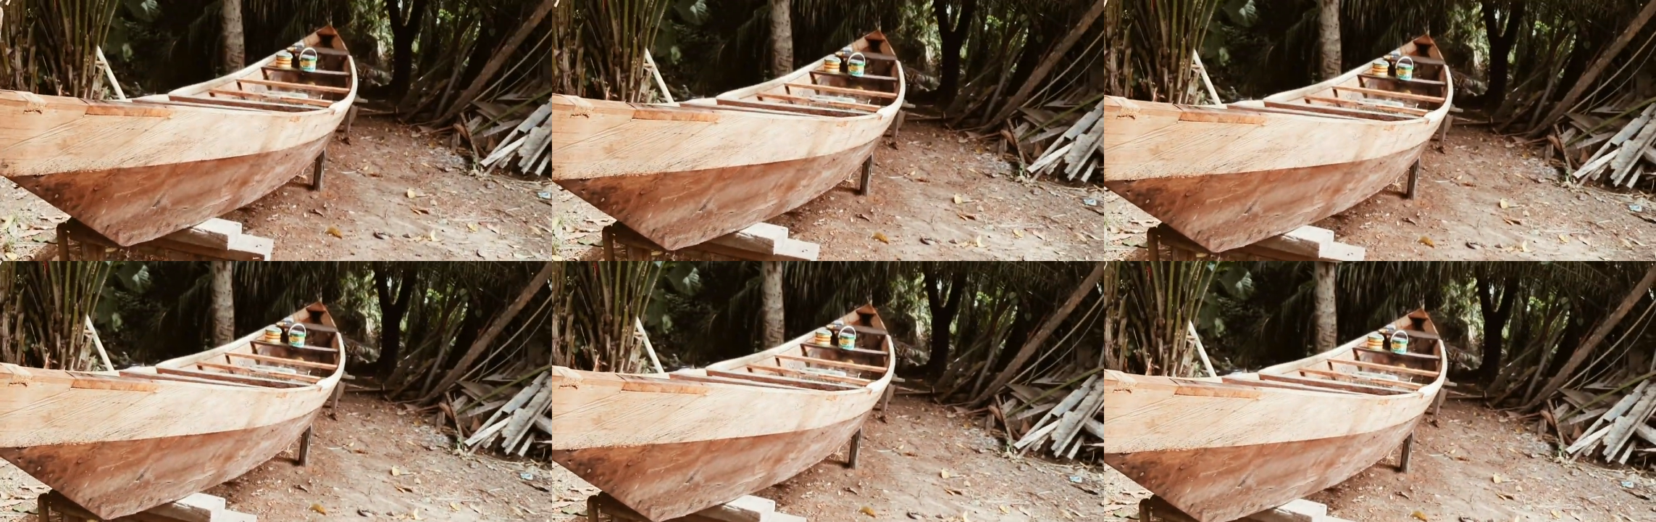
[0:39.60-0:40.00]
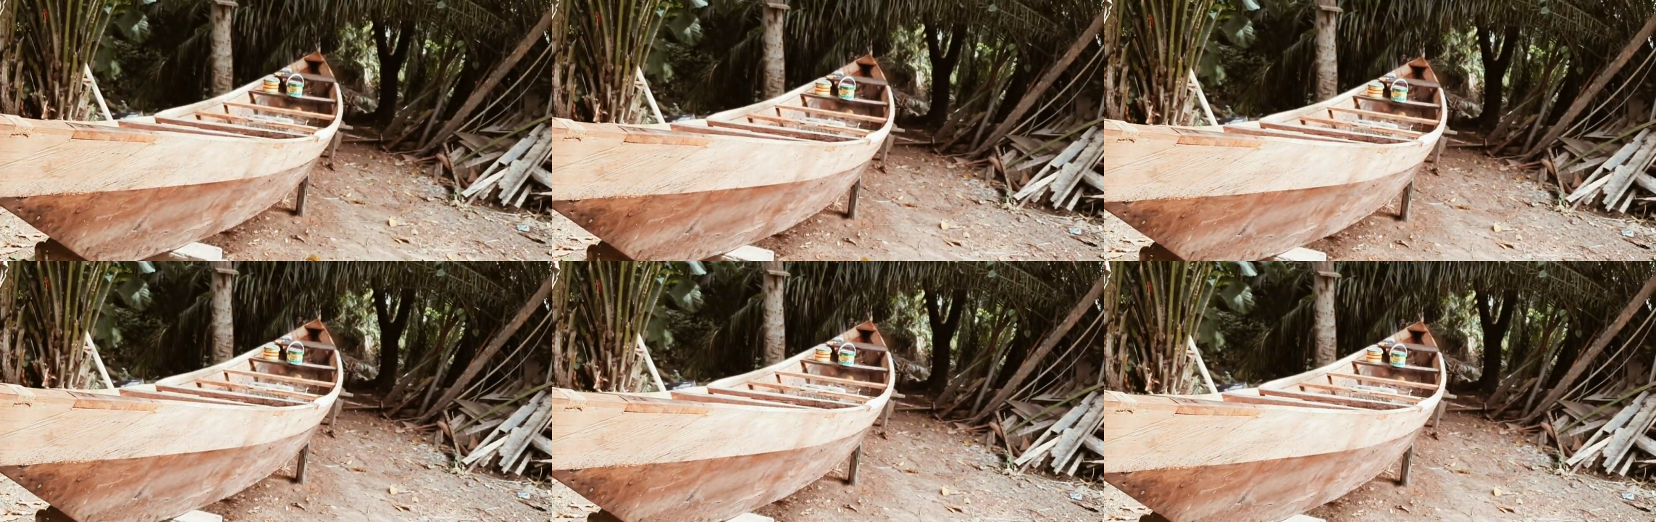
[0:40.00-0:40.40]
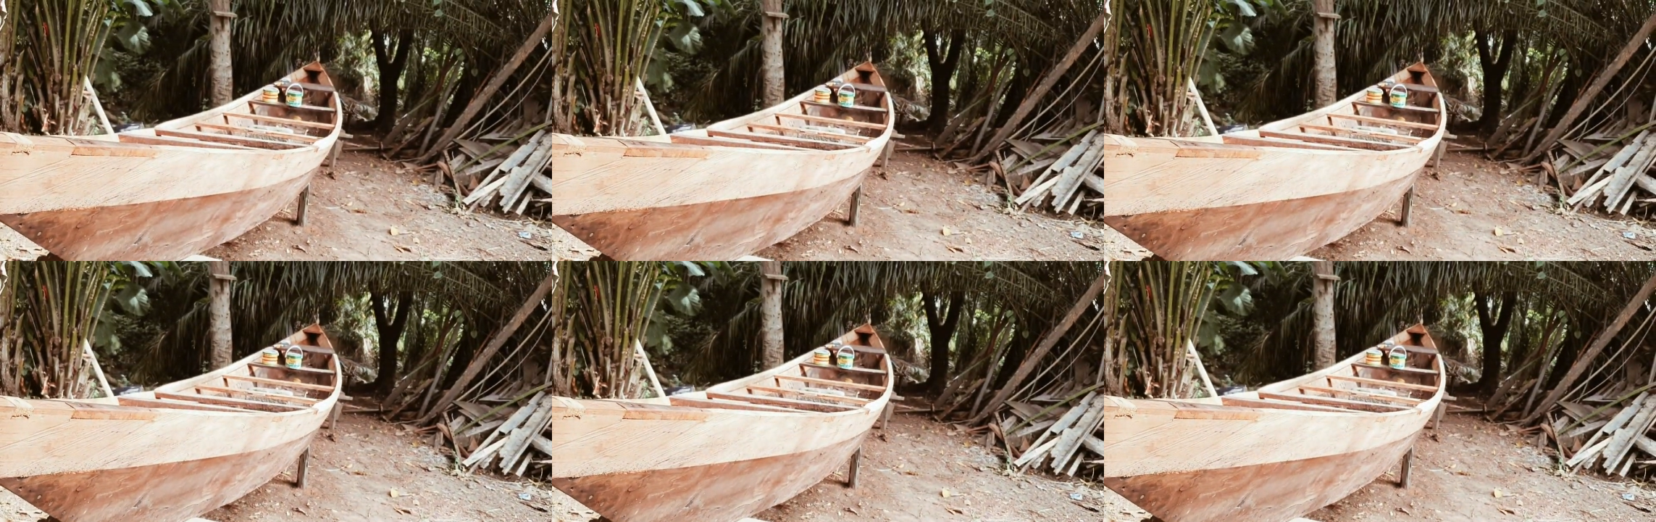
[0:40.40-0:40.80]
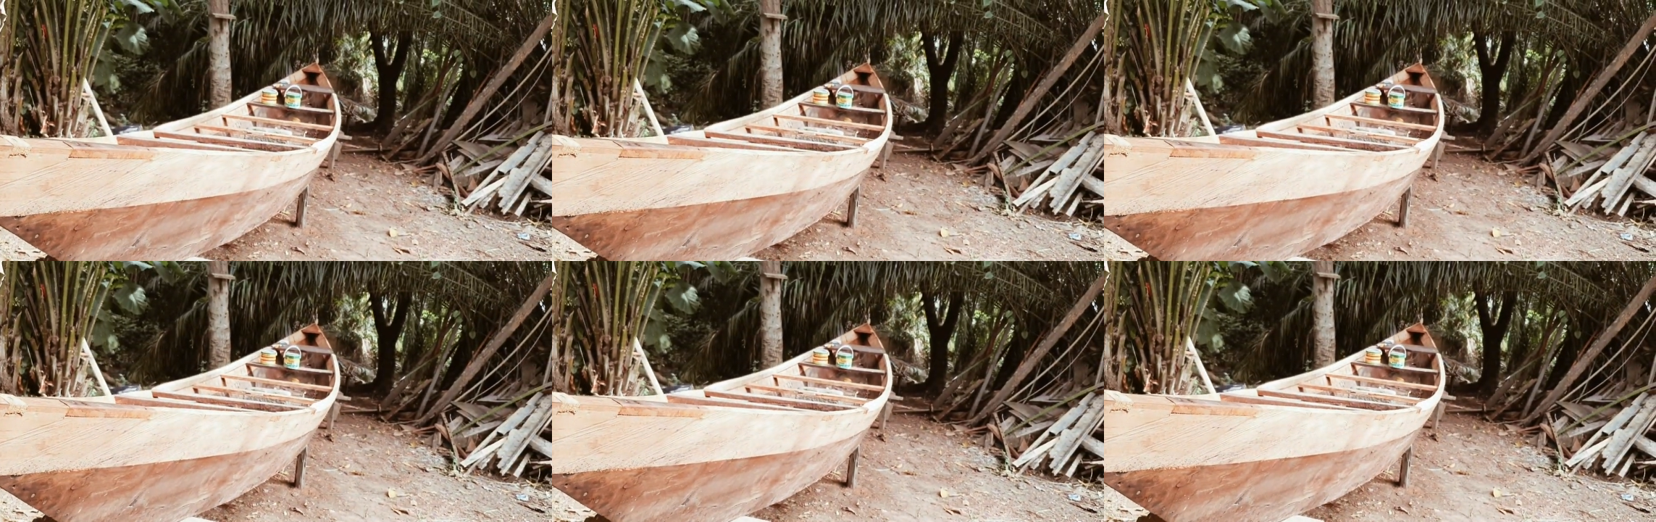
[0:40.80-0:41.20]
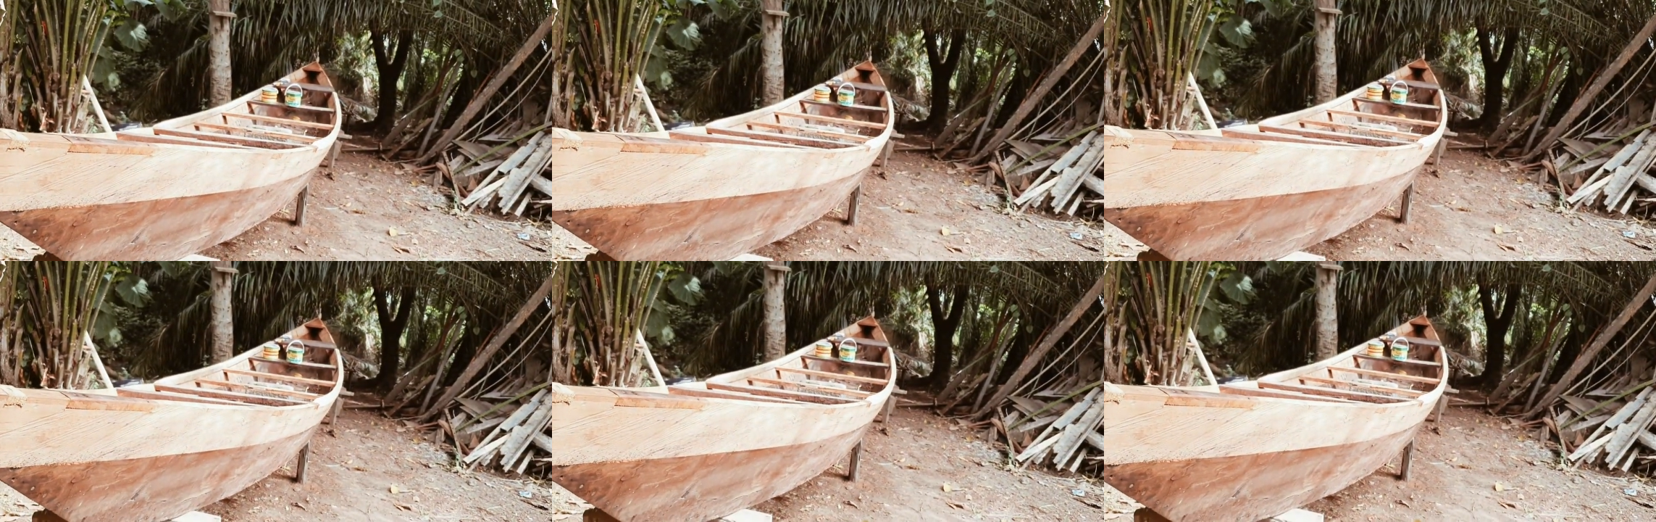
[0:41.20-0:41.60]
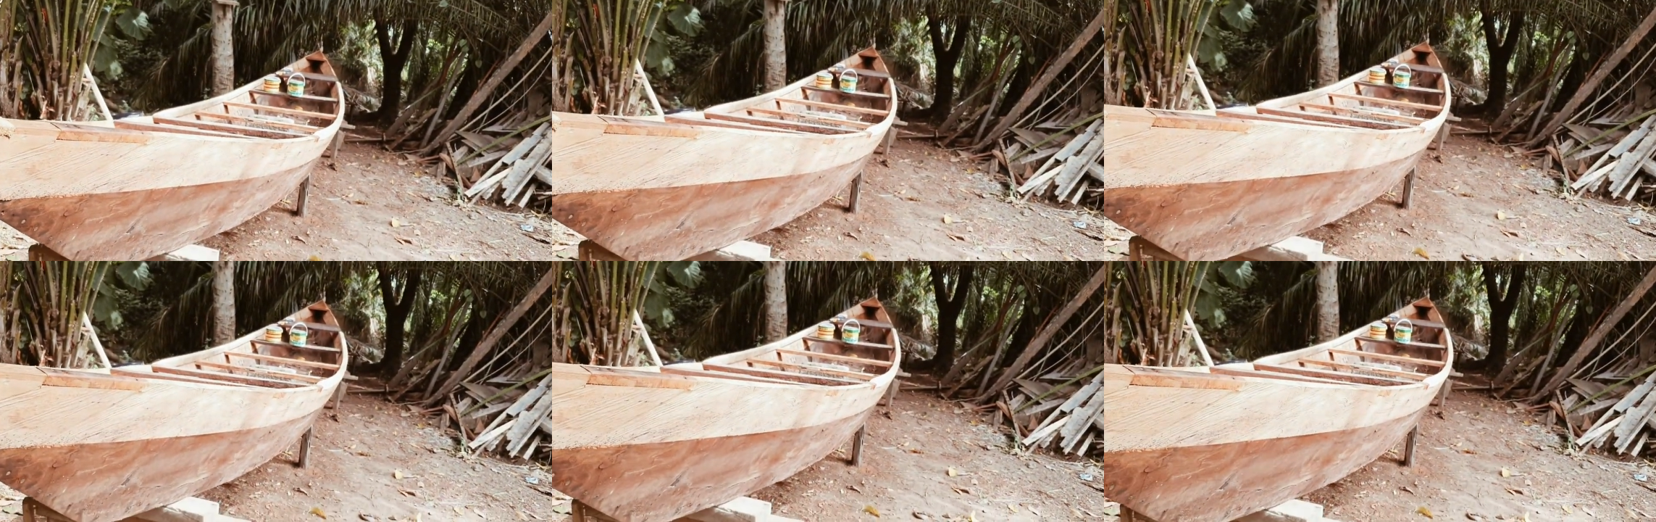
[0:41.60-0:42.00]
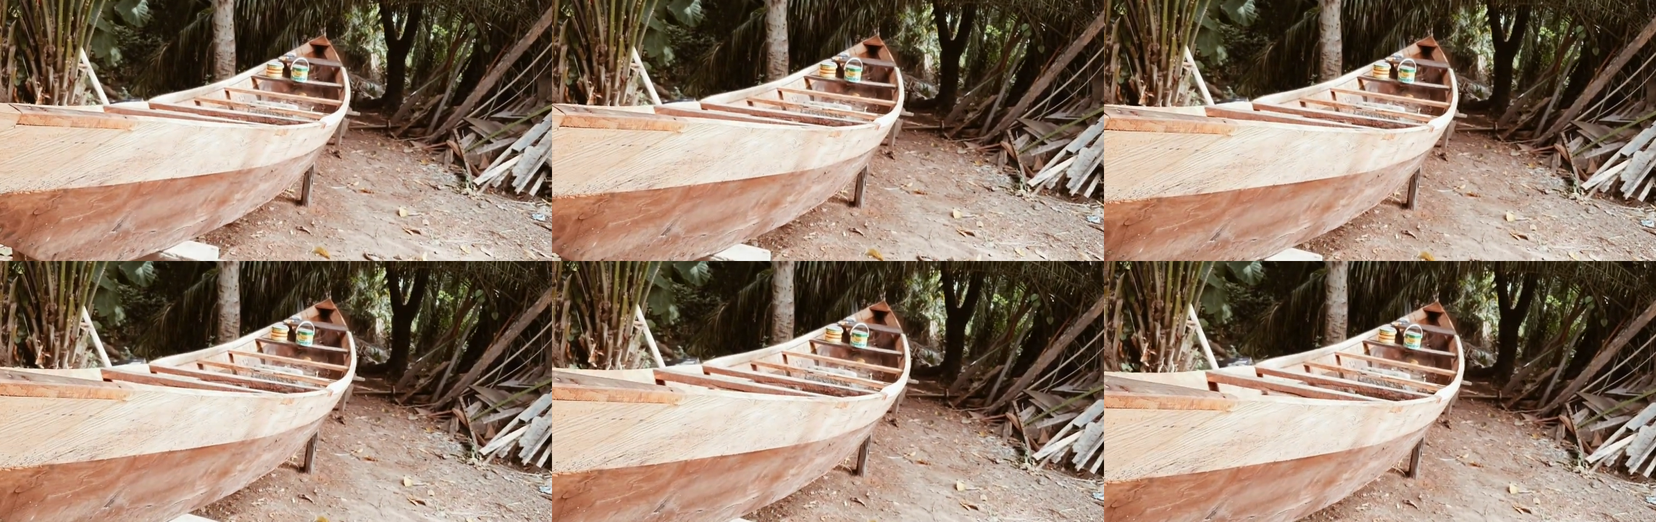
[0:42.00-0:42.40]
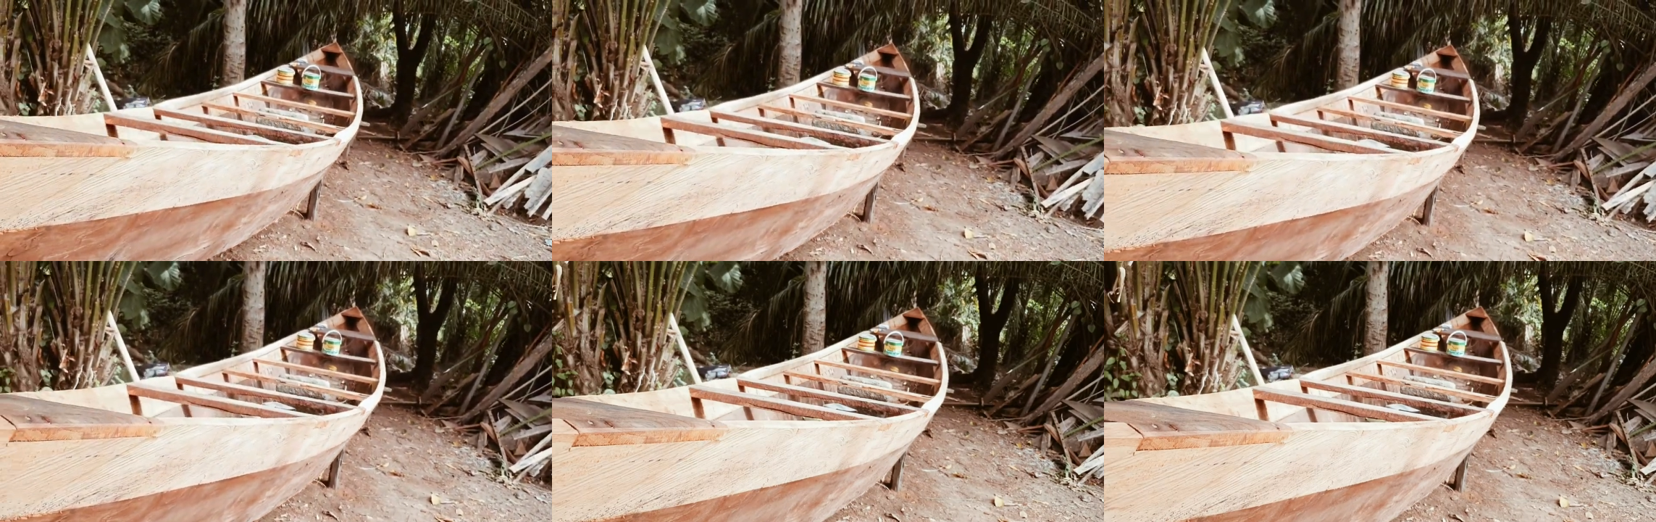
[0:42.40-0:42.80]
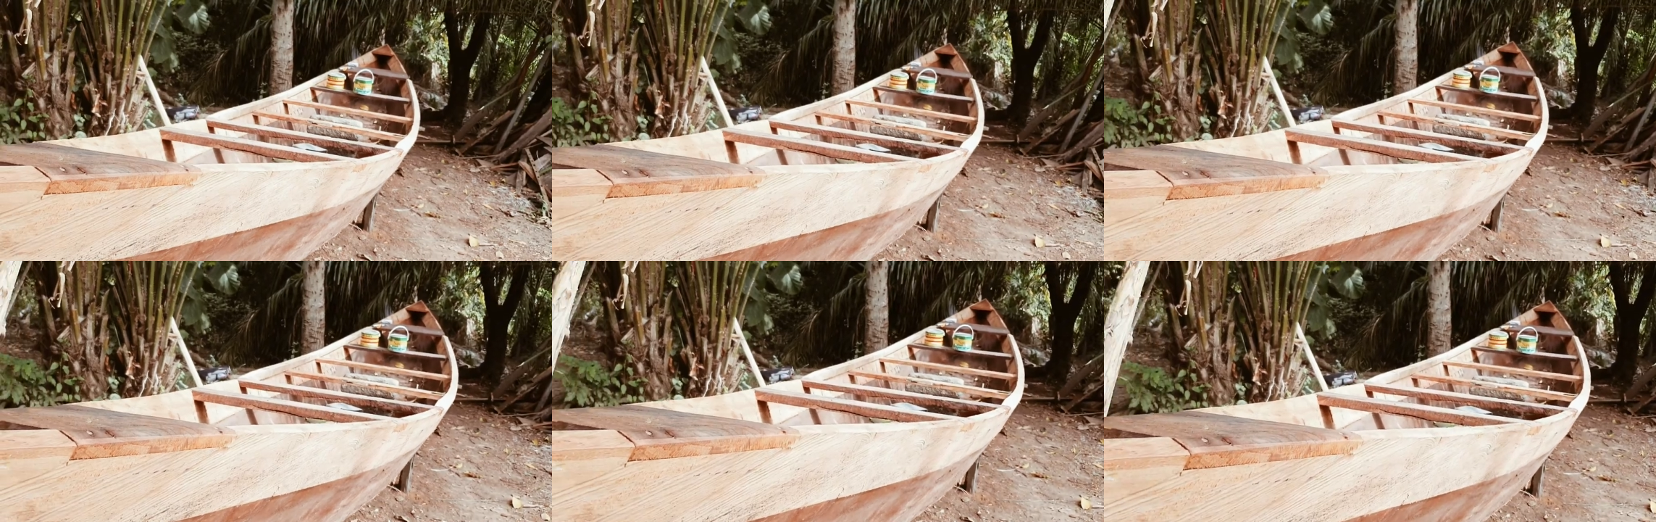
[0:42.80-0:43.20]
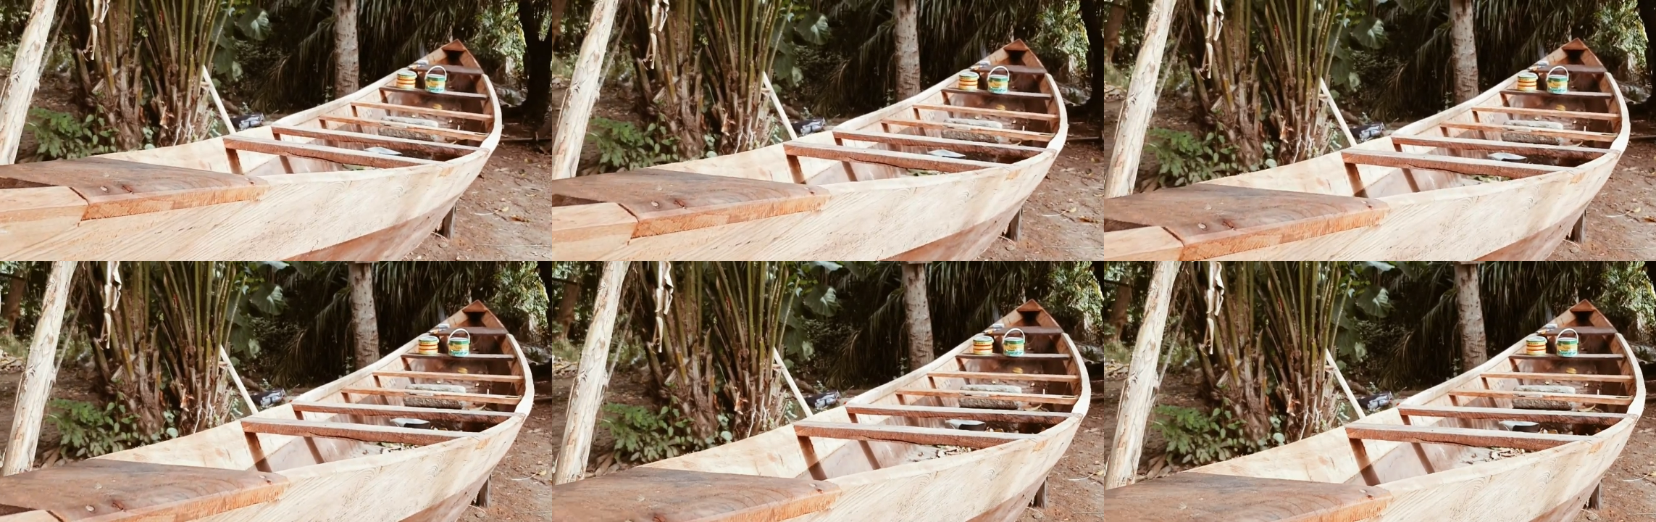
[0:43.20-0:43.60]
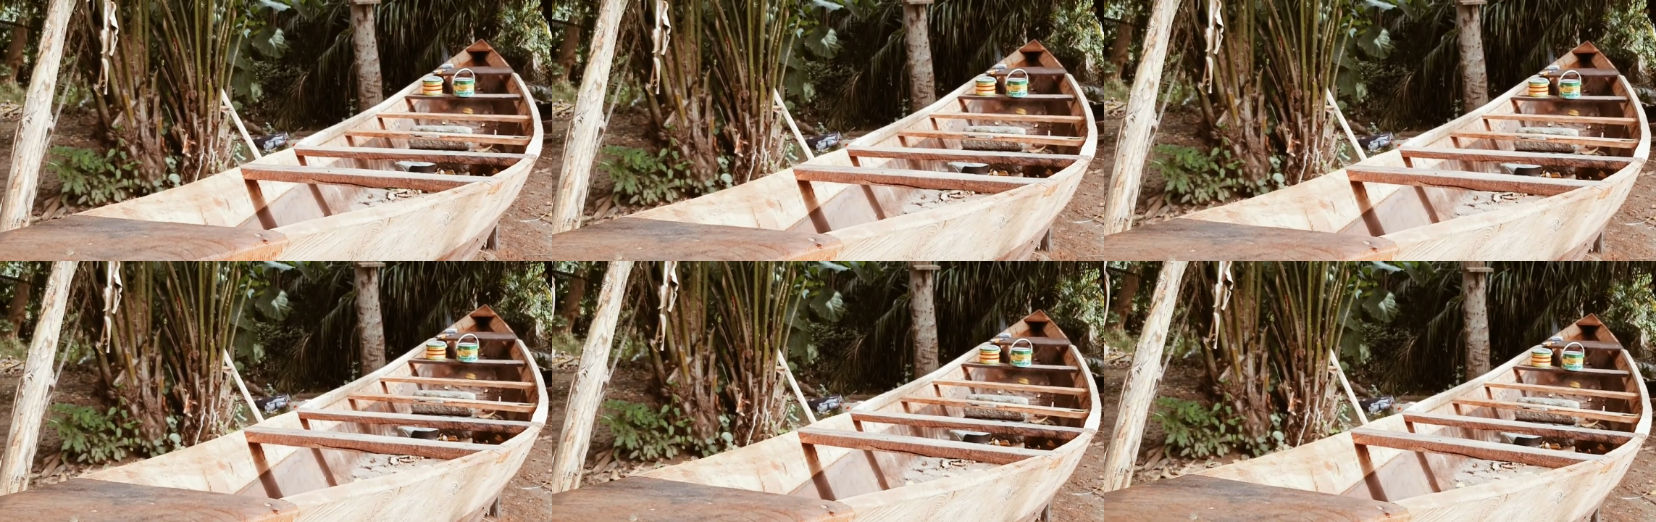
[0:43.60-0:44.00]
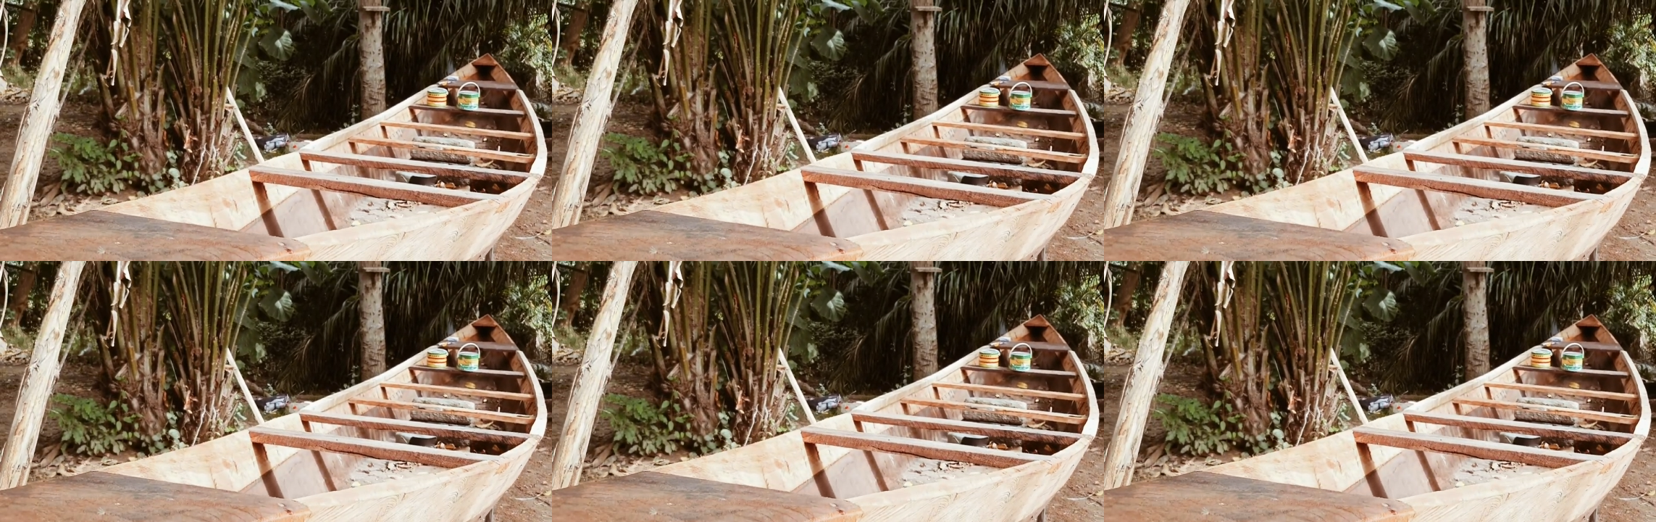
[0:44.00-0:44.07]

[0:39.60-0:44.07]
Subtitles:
No face is visible, so there are no lips to read.